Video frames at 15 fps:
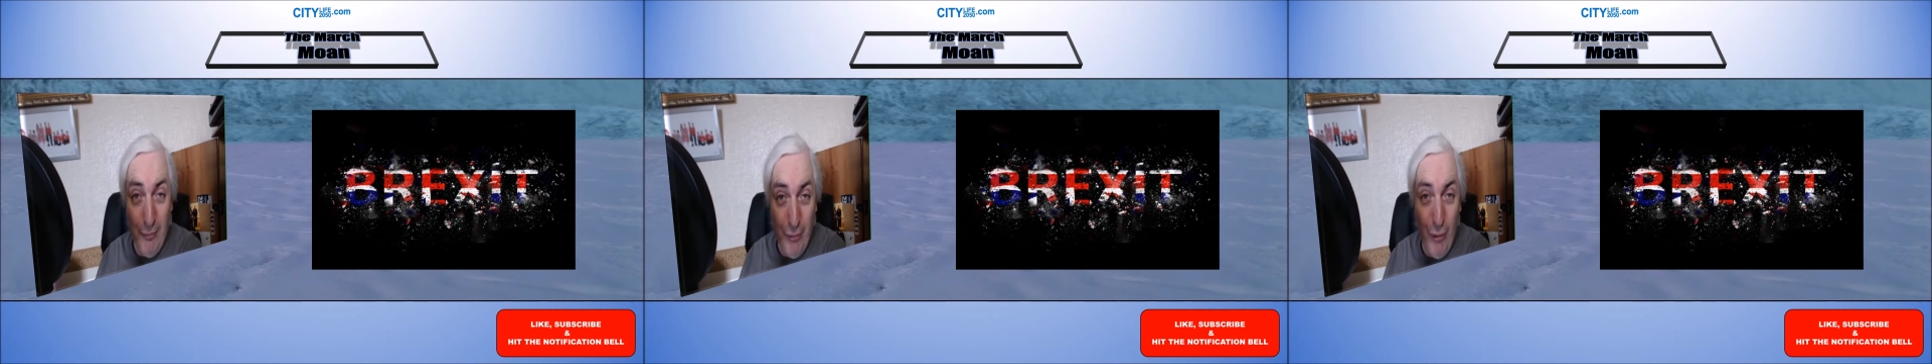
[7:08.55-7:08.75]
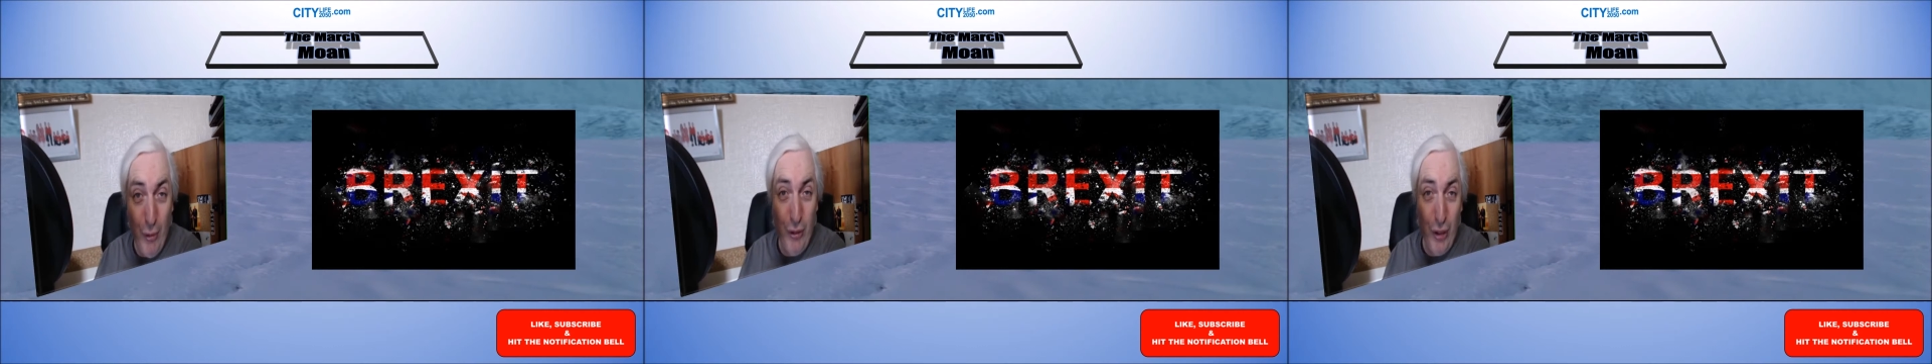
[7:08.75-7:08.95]

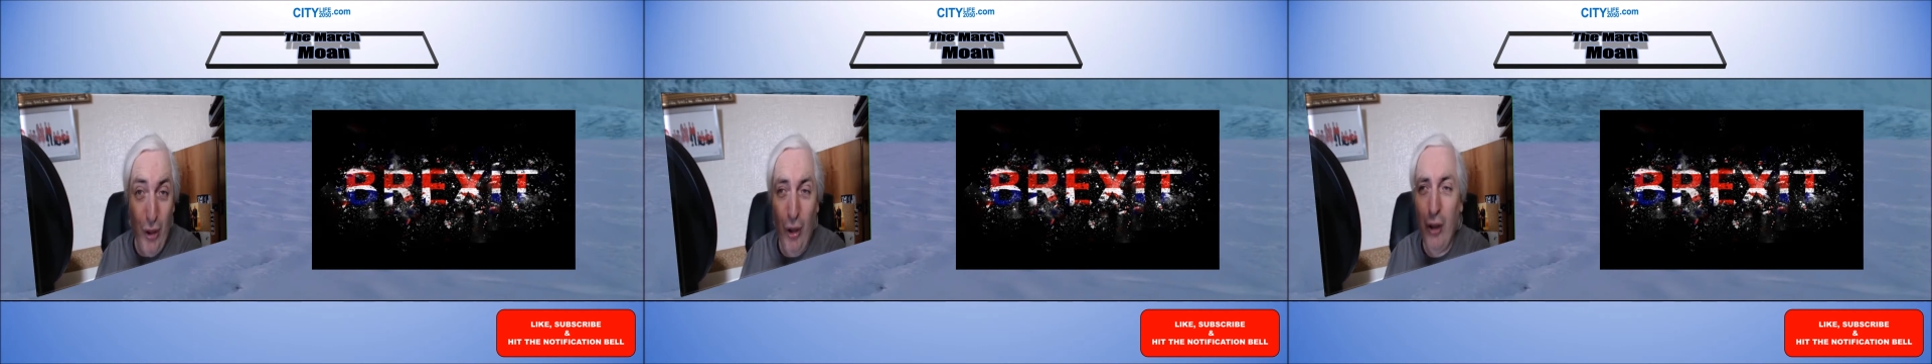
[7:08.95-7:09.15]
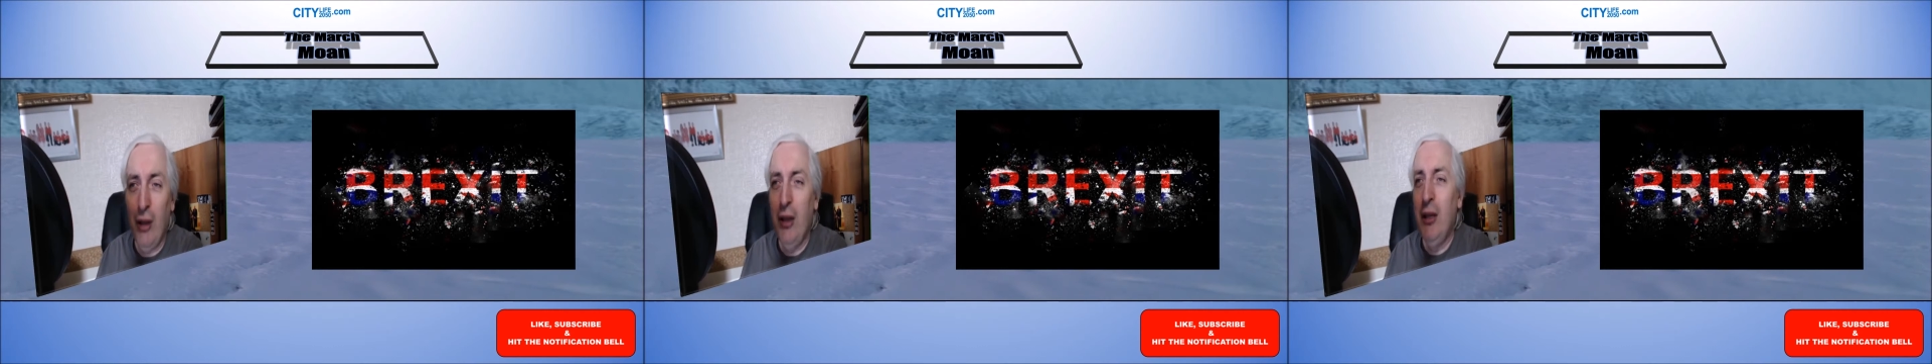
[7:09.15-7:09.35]

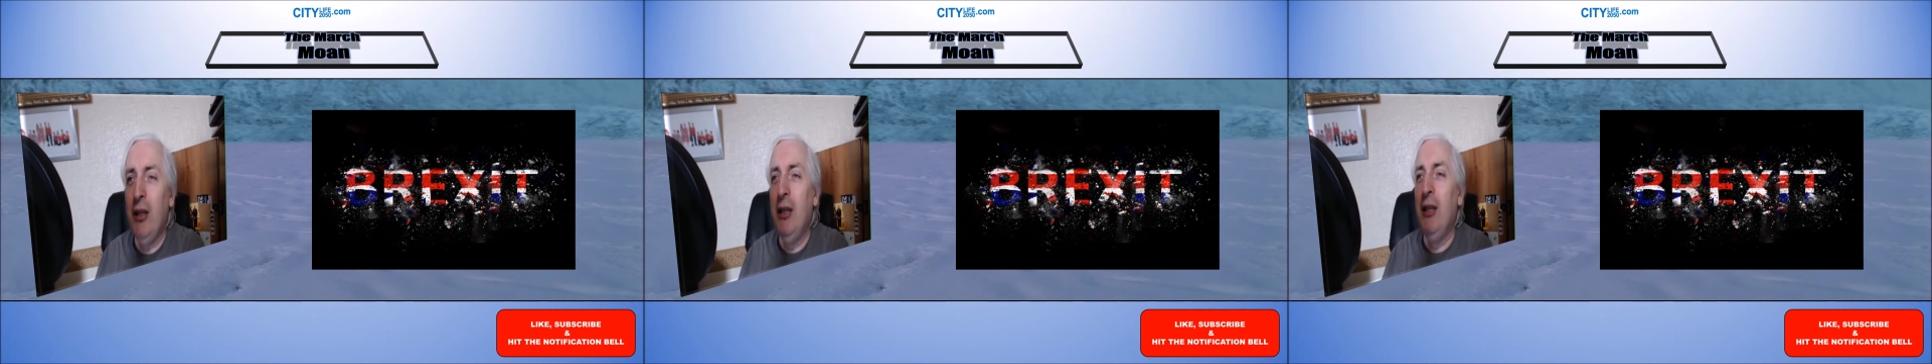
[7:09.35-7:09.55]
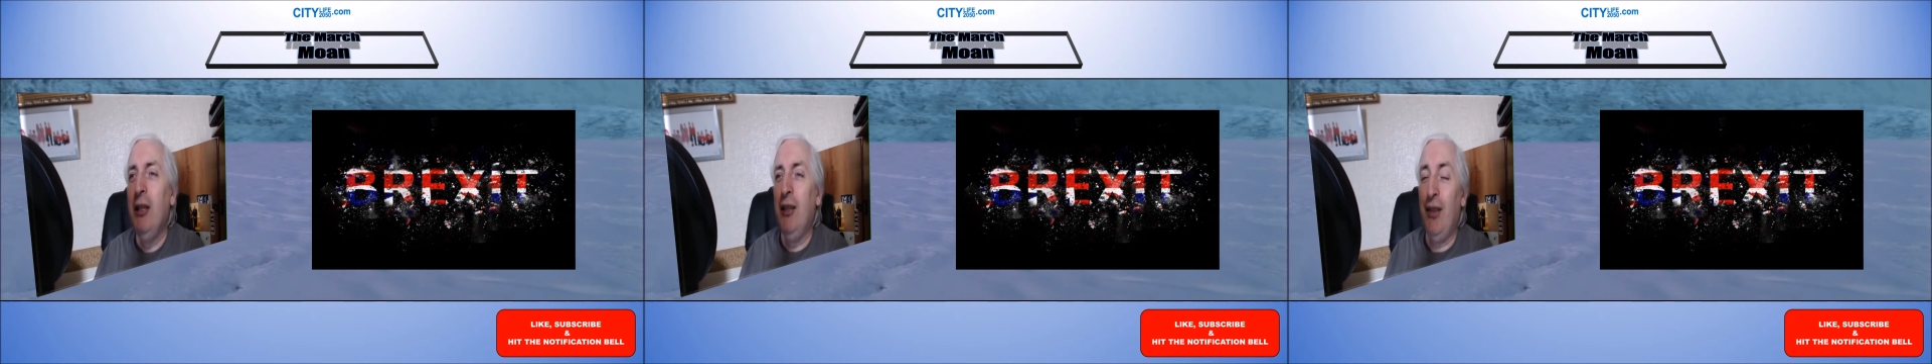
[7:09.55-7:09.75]
Protocol.
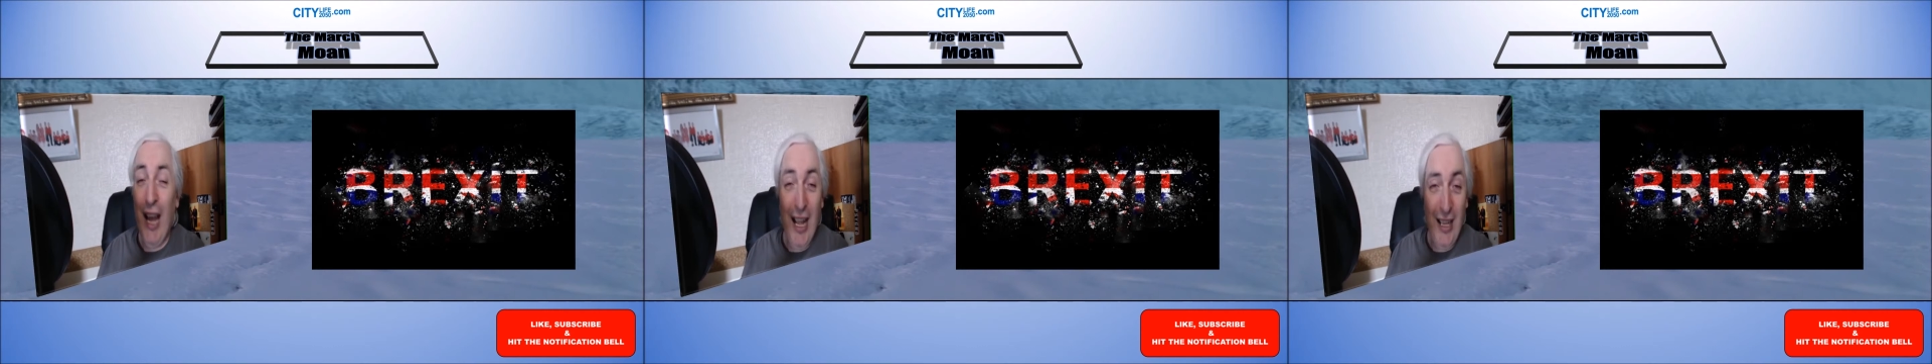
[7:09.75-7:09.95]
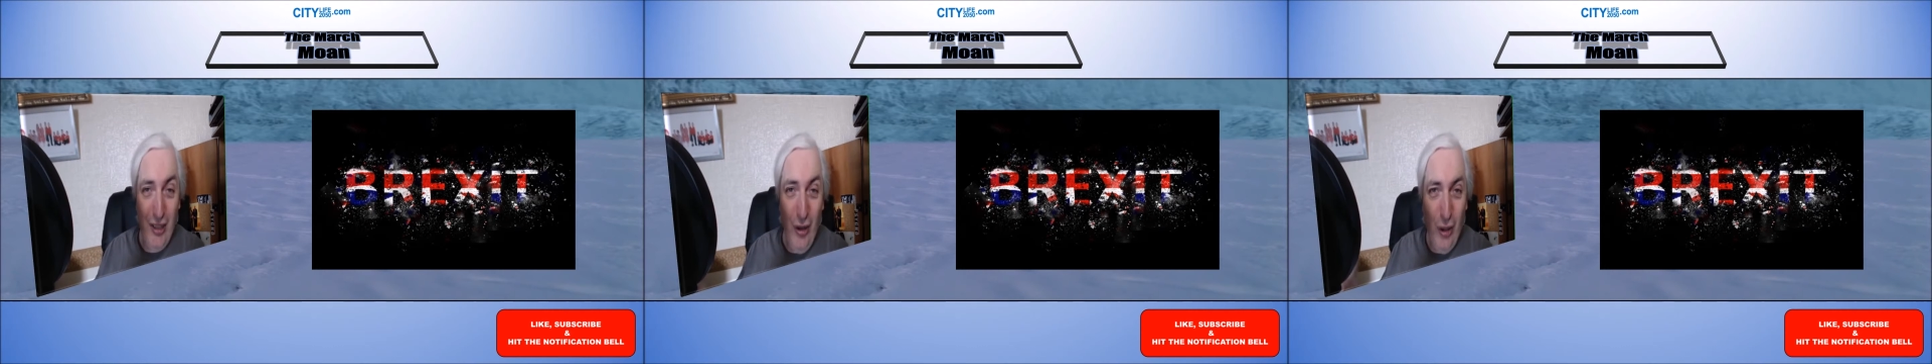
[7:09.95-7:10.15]

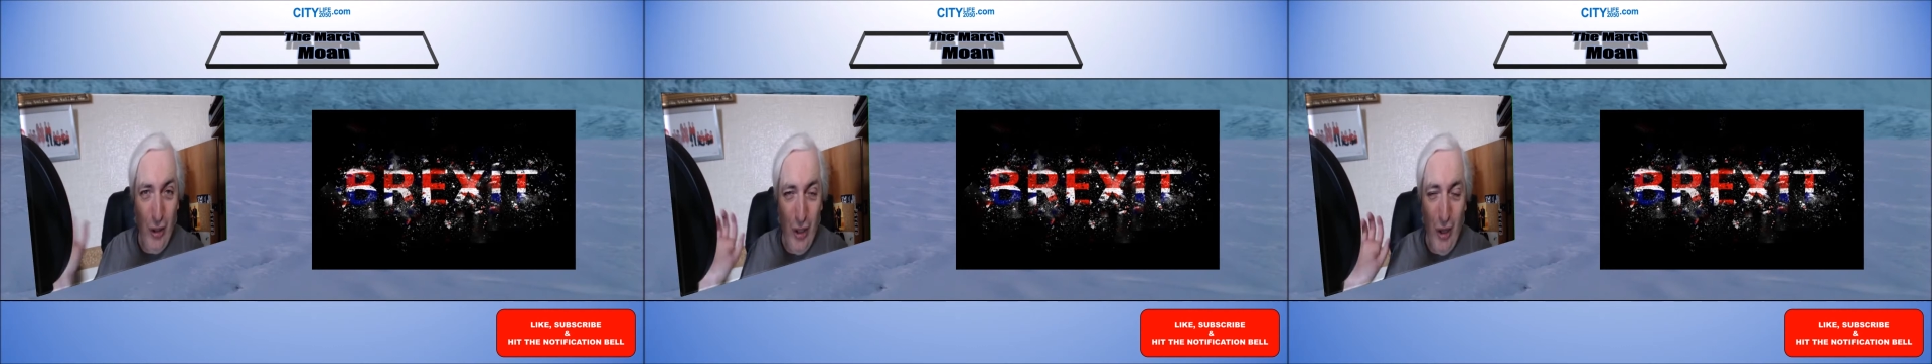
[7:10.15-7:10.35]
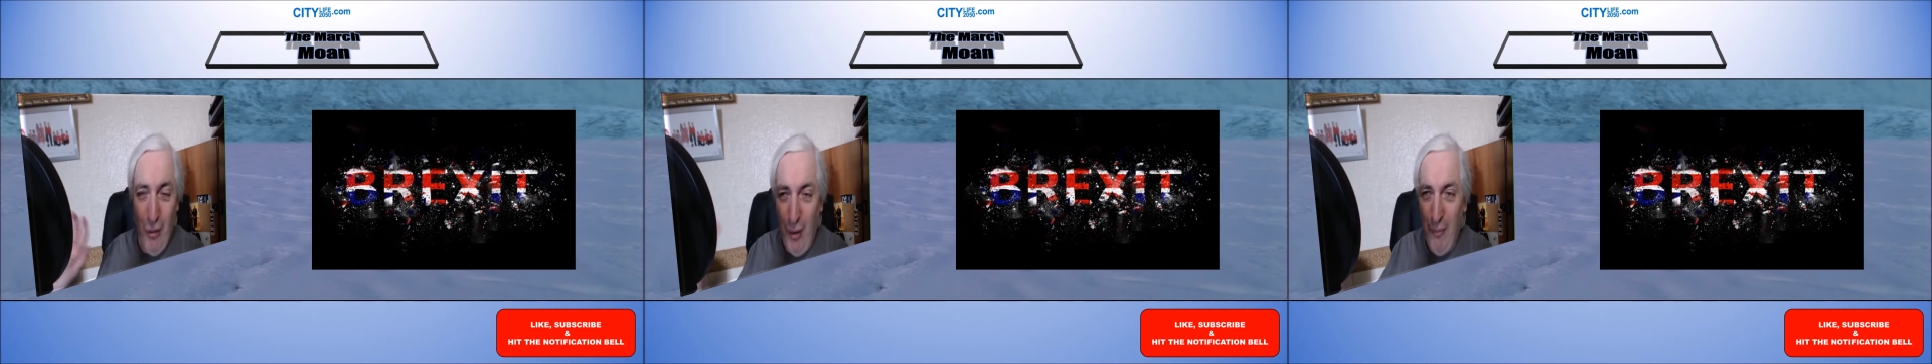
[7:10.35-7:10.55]
That's
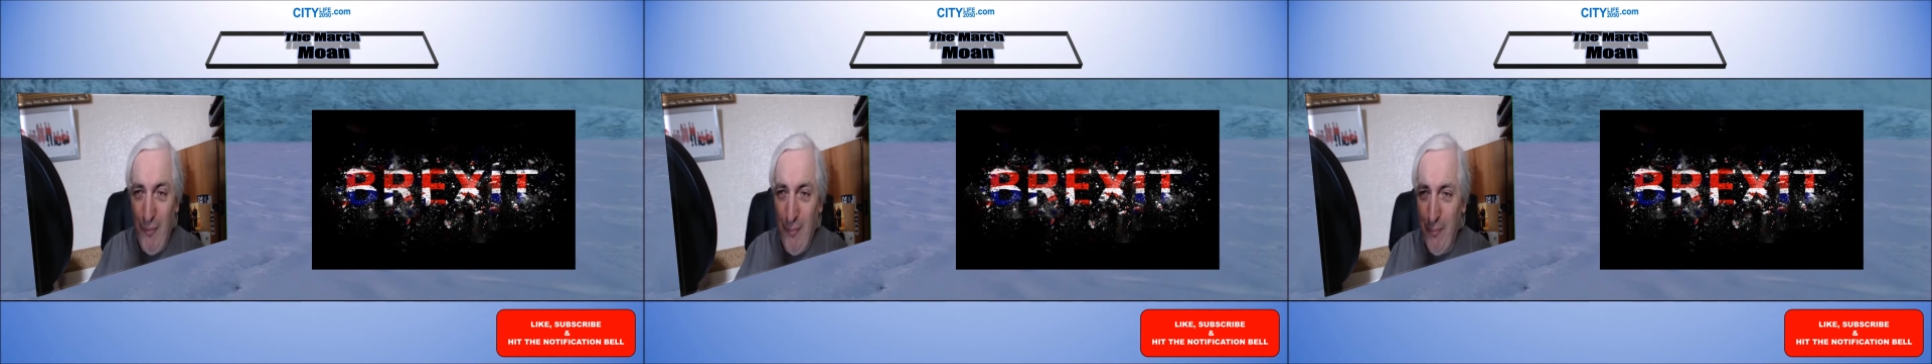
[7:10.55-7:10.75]
also a